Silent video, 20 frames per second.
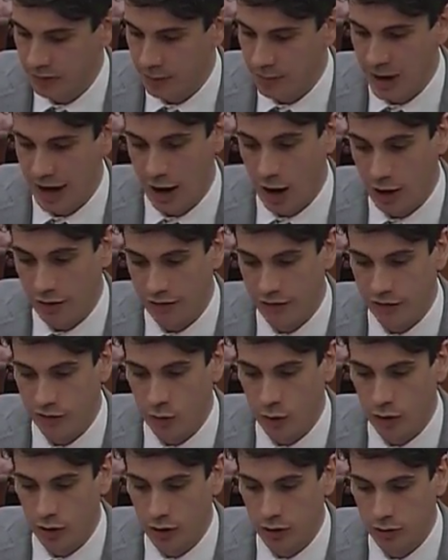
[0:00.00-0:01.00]
payoff
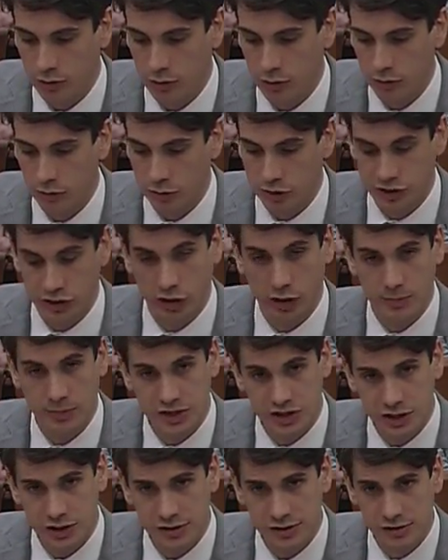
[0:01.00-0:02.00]
for return
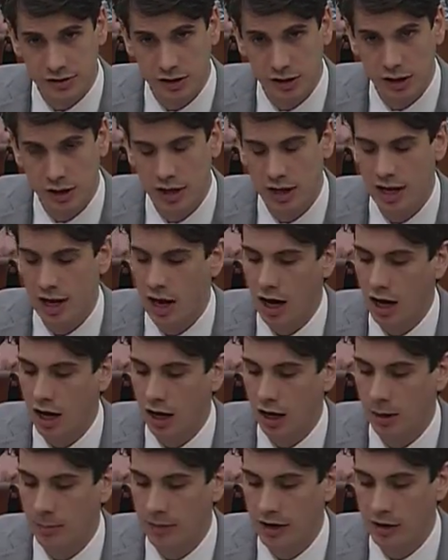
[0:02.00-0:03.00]
missions,
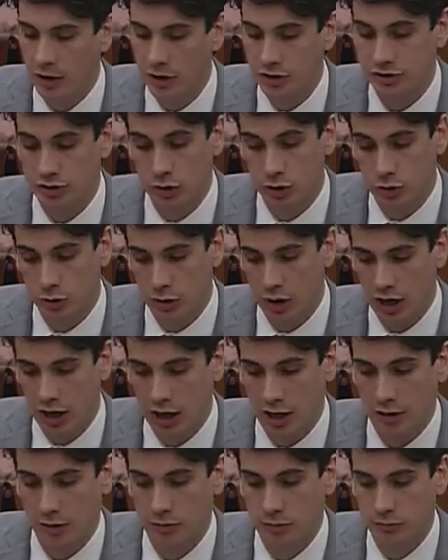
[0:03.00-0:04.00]
and
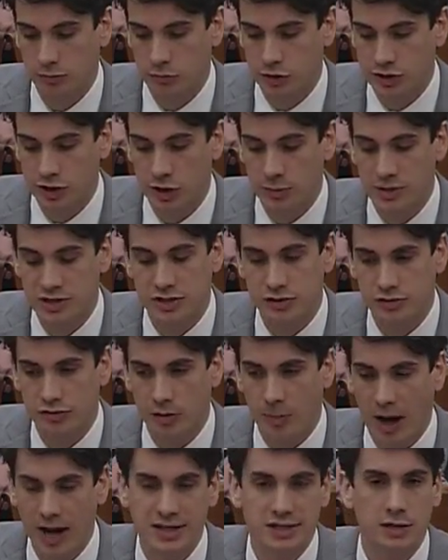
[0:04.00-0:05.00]
also return missions
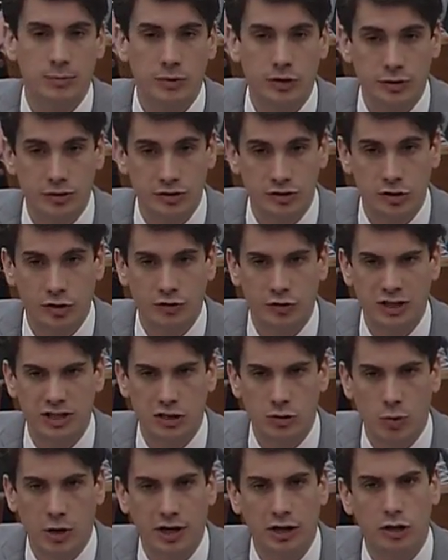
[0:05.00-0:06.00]
from icy moons. So if we
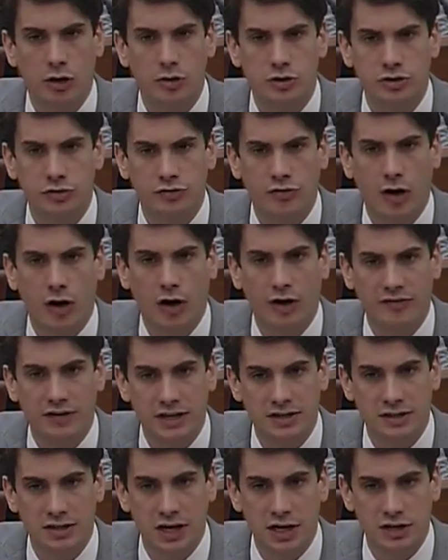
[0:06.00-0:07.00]
did want to go to far-off
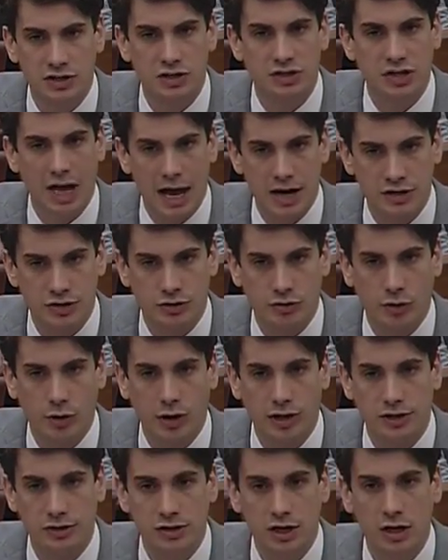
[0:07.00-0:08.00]
destinations,
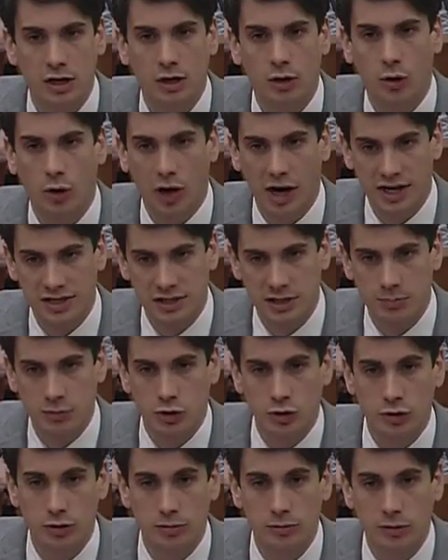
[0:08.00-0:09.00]
asteroids, or icy
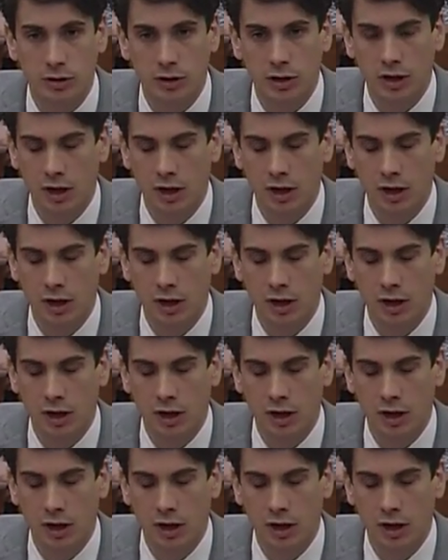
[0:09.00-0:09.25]
moon